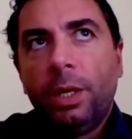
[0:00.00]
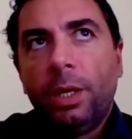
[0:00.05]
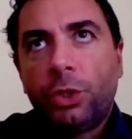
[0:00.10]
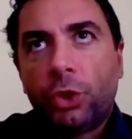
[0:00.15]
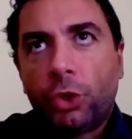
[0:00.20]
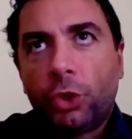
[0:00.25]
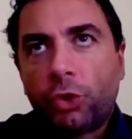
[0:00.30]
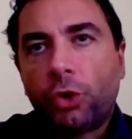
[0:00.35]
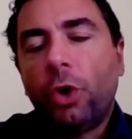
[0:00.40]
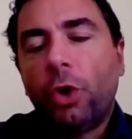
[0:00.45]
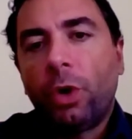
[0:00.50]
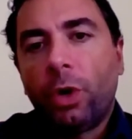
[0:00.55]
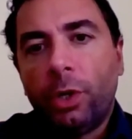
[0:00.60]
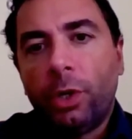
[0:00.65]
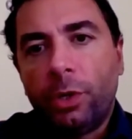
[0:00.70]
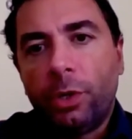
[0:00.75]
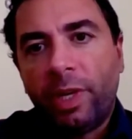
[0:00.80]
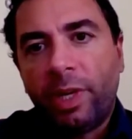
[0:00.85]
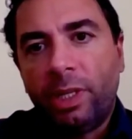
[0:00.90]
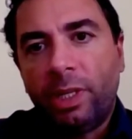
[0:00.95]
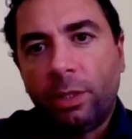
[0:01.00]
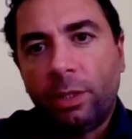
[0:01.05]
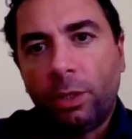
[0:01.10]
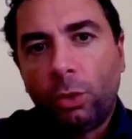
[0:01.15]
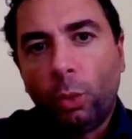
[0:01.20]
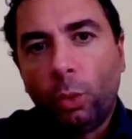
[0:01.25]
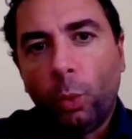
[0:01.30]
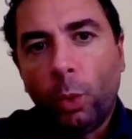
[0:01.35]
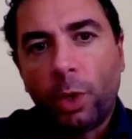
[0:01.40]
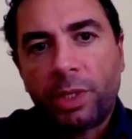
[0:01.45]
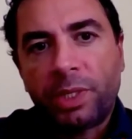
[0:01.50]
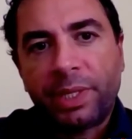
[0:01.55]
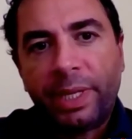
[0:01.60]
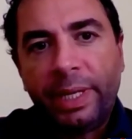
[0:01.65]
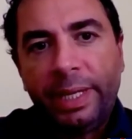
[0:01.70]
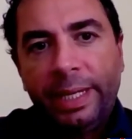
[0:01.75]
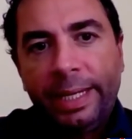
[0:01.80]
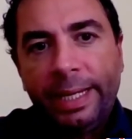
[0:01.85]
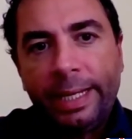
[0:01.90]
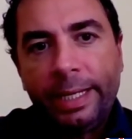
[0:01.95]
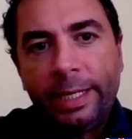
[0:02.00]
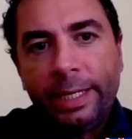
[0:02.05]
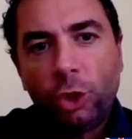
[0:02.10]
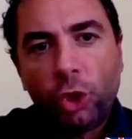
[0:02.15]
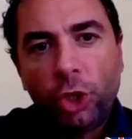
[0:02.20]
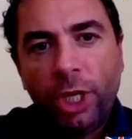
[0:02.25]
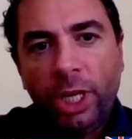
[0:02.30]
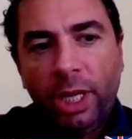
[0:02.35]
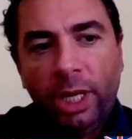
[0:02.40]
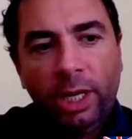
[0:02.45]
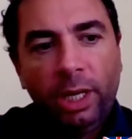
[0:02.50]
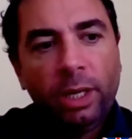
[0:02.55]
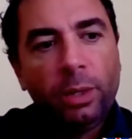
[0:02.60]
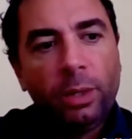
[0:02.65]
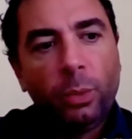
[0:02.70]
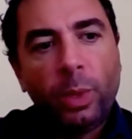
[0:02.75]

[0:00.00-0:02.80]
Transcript: strongly oriented towards clinical engineering.